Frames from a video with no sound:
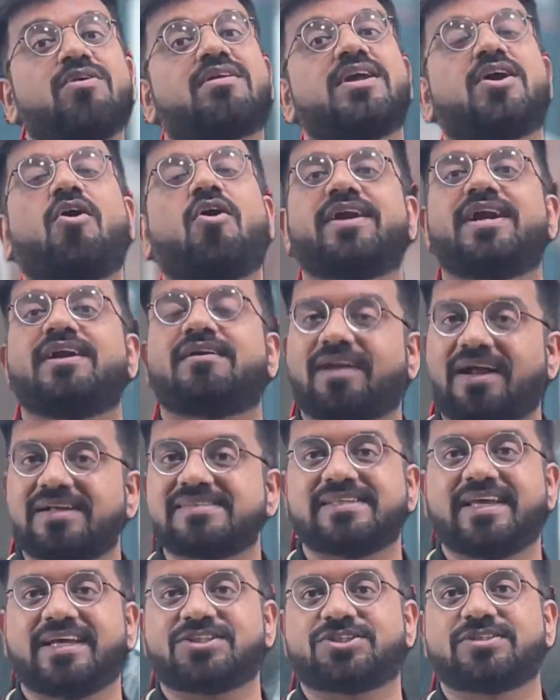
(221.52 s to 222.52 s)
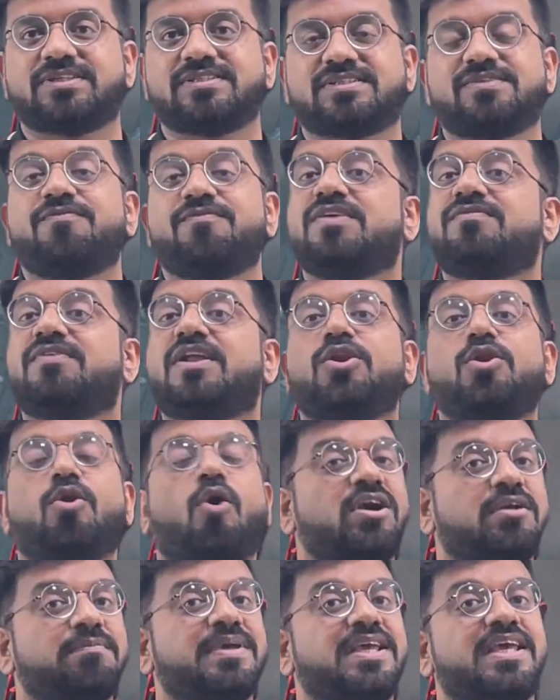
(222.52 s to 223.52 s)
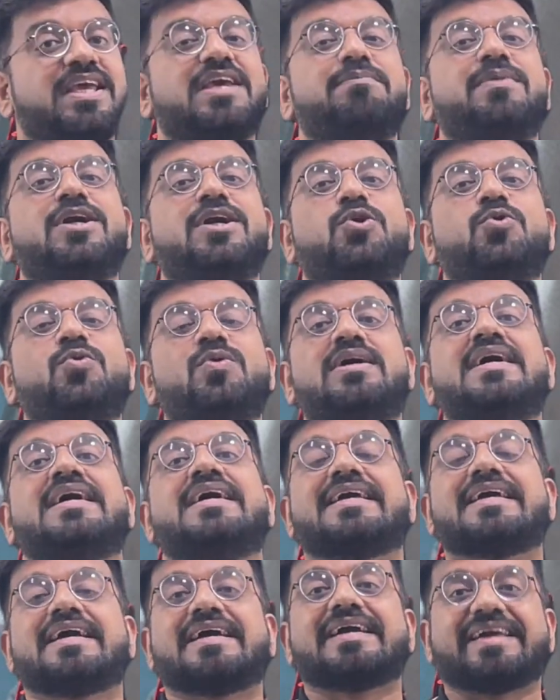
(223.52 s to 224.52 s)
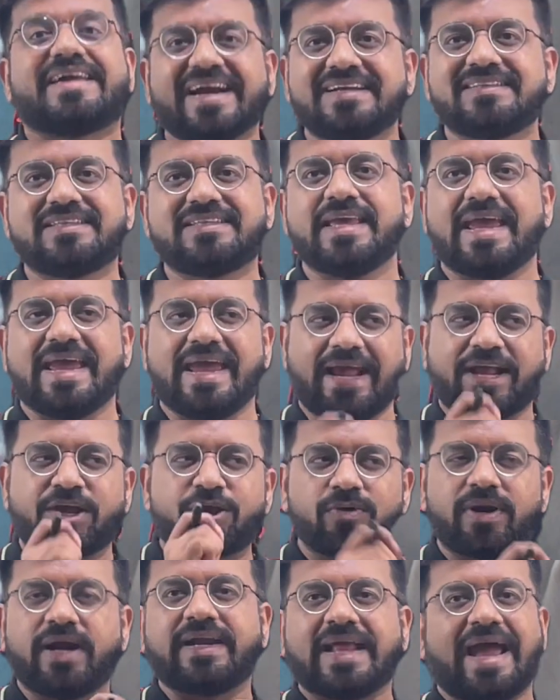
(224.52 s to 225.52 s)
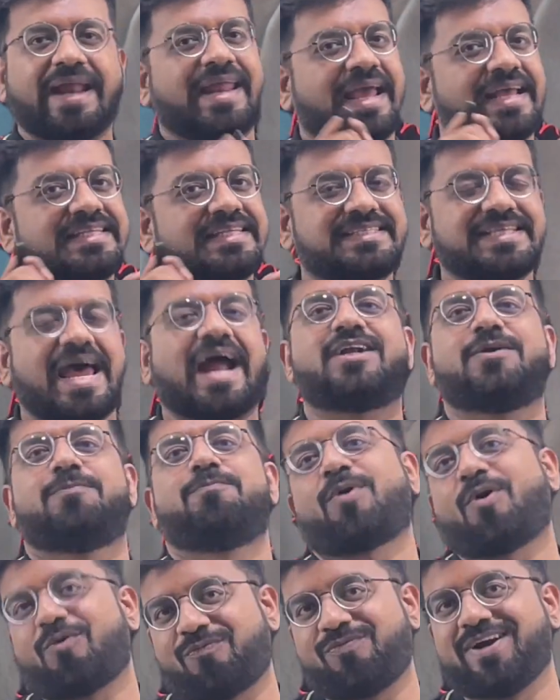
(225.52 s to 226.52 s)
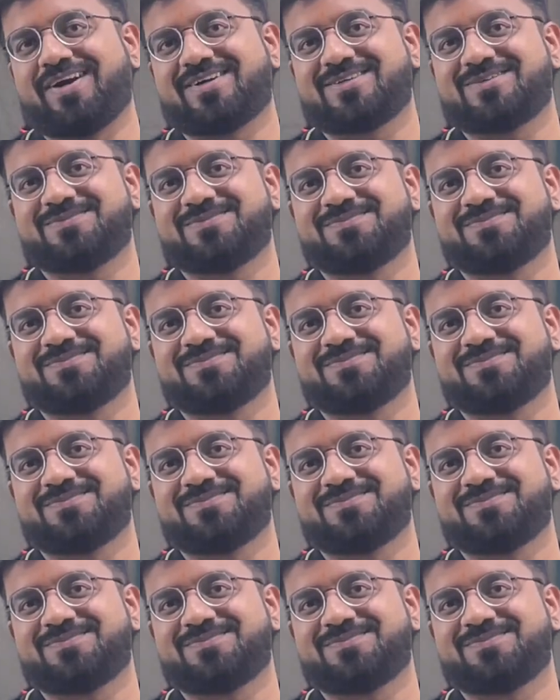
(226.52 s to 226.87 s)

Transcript: recording transactions, we will not be able to get the accurate and exact profit.